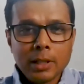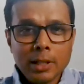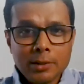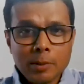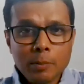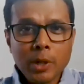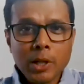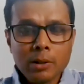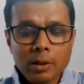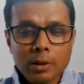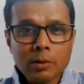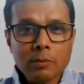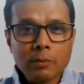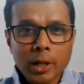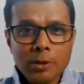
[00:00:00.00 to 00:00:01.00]
It's a big,
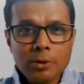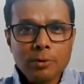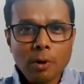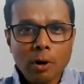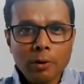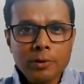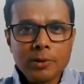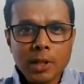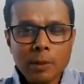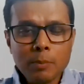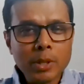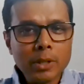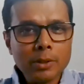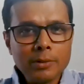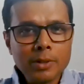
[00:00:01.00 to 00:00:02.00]
very strong
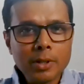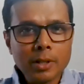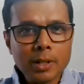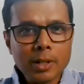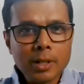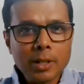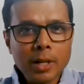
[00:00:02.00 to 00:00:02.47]
statement, isn't it?